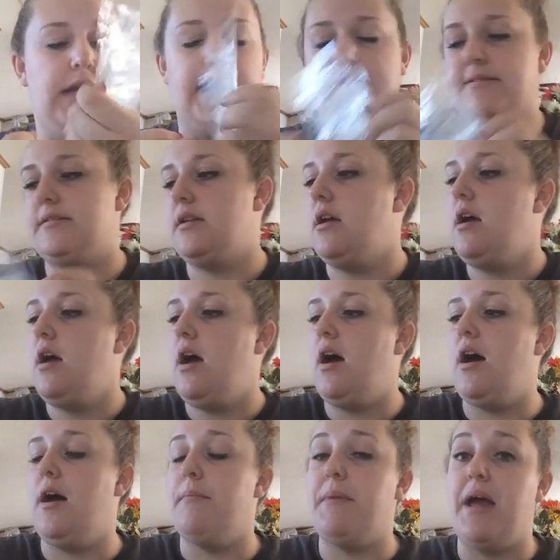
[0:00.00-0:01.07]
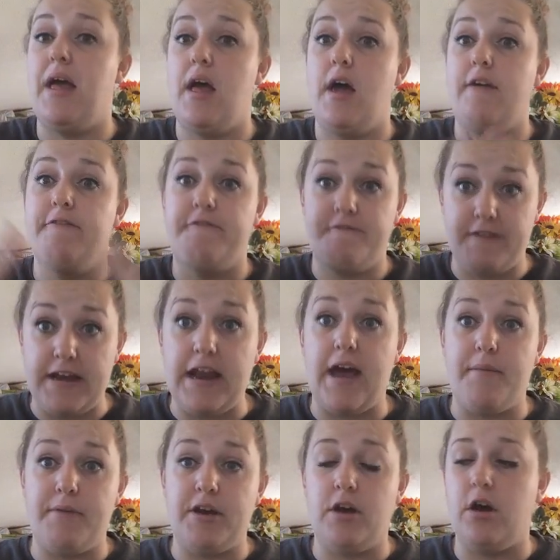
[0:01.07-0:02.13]
Yes.
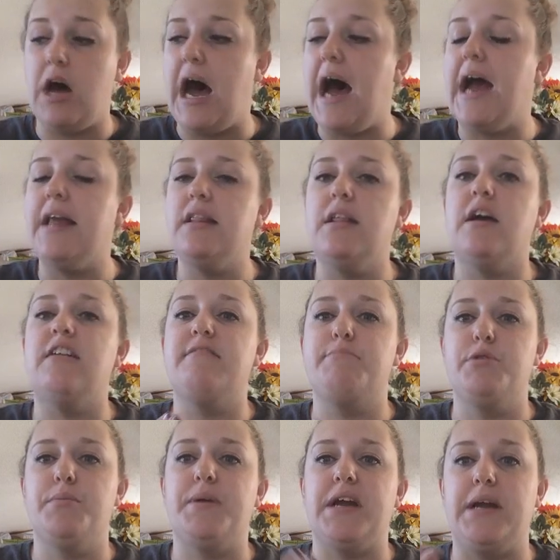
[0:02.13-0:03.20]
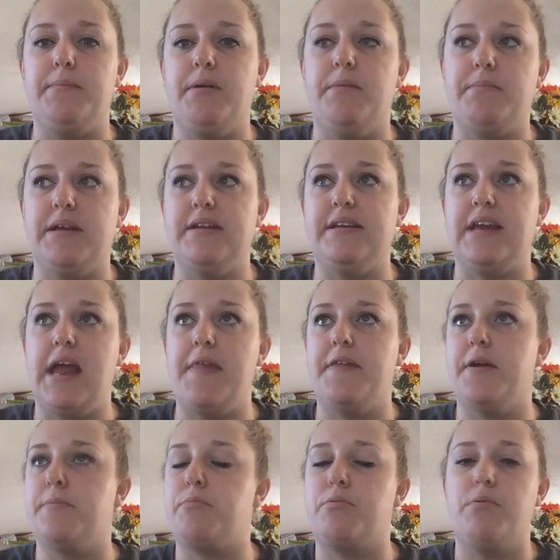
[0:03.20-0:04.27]
Phenomenal. I love blueberry and pumpkin
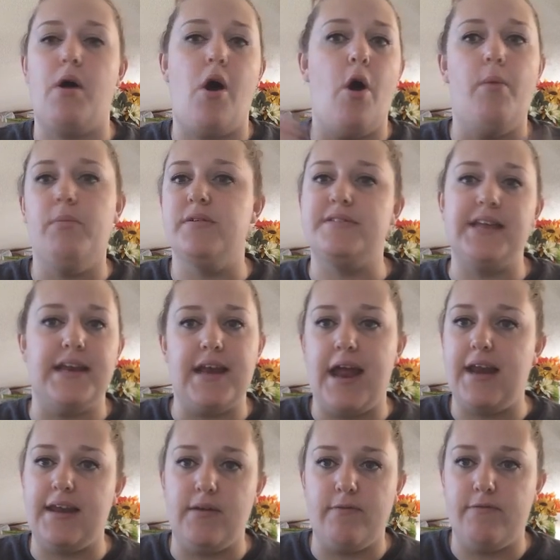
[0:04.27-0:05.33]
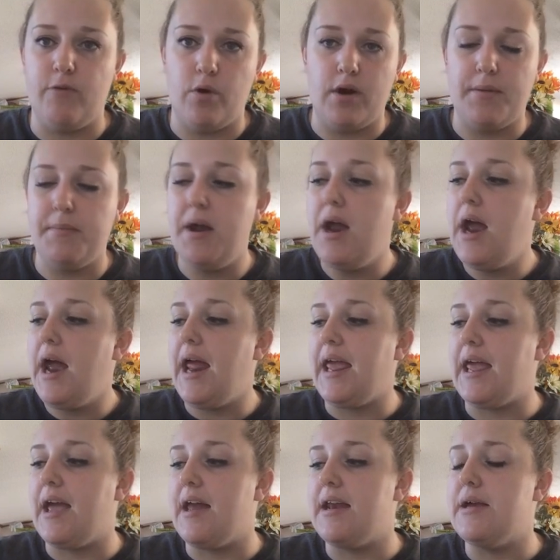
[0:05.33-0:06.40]
together almost in any form,
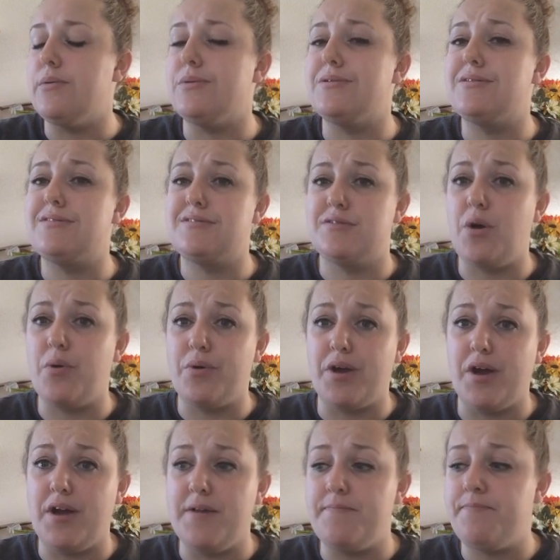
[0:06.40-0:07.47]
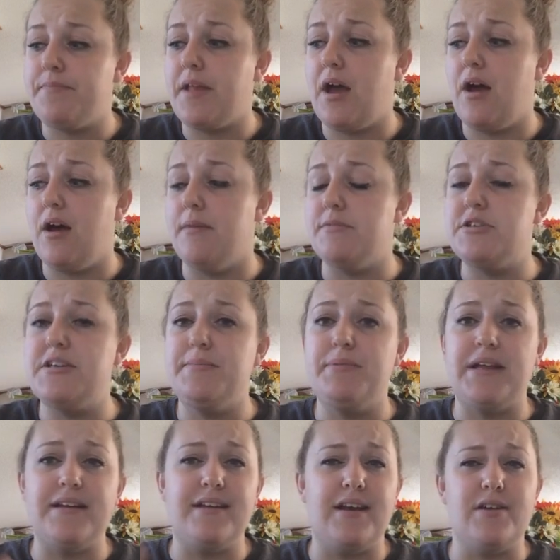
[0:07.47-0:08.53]
and it was so good. She
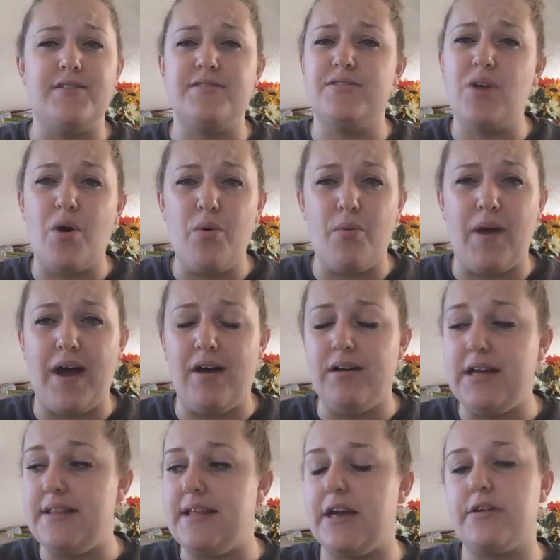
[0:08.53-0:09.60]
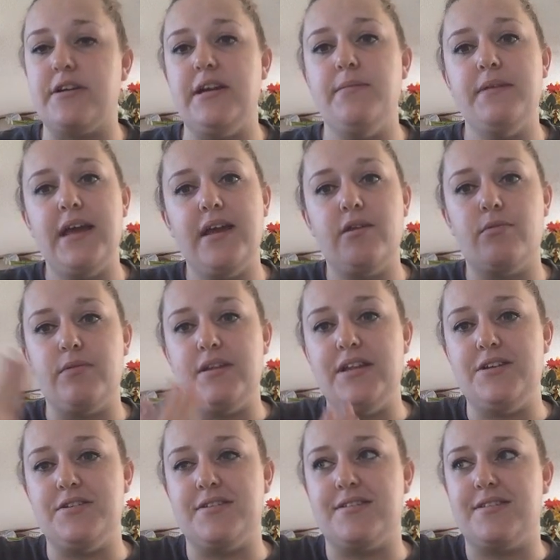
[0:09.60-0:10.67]
blended it so well, and that cream cake
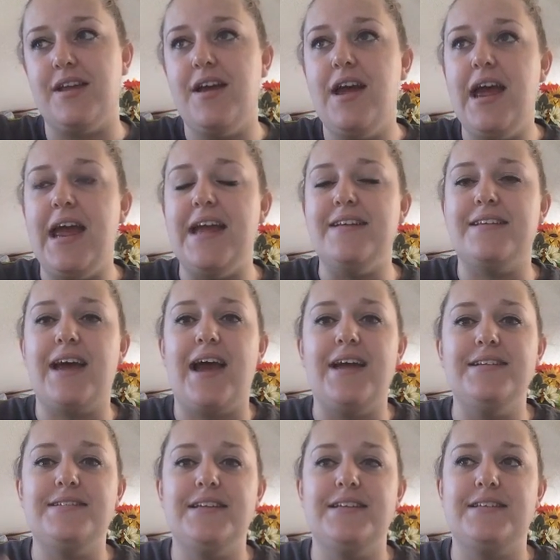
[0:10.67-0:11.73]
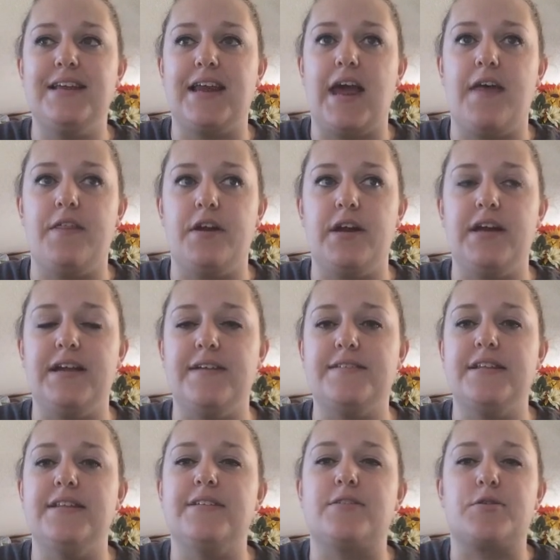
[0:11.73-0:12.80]
really just, it ties it together. It
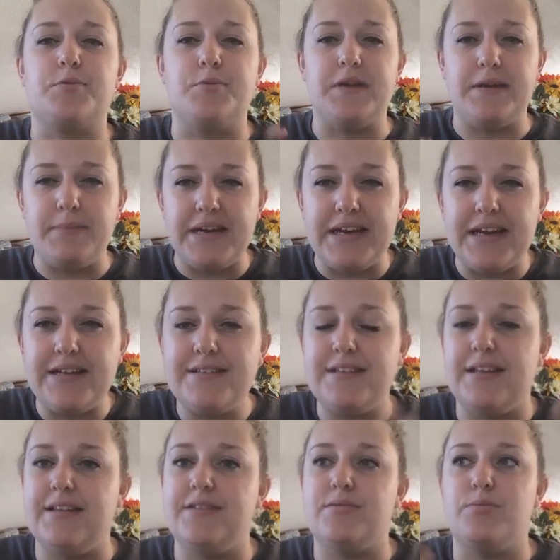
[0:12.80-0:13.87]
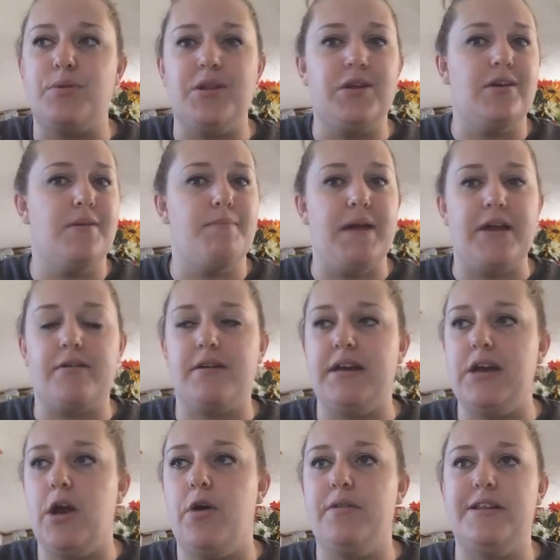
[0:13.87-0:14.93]
gives it this creaminess and this really good
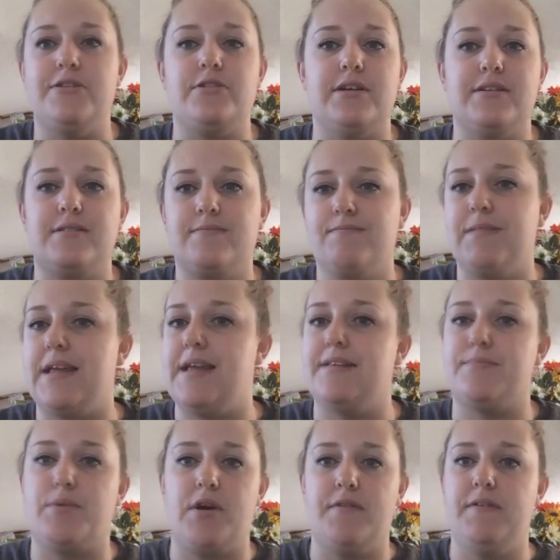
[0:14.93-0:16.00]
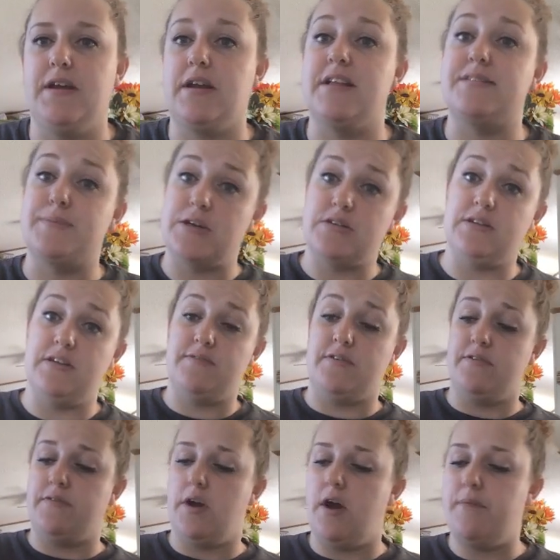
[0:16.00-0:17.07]
bakery note that just, it's perfect, especially
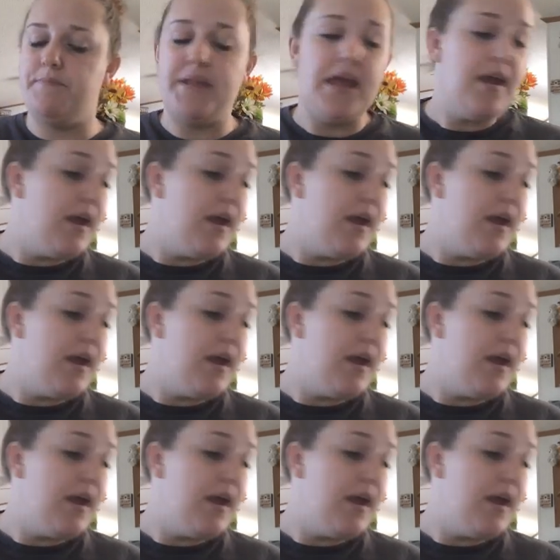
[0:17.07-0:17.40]
for fall.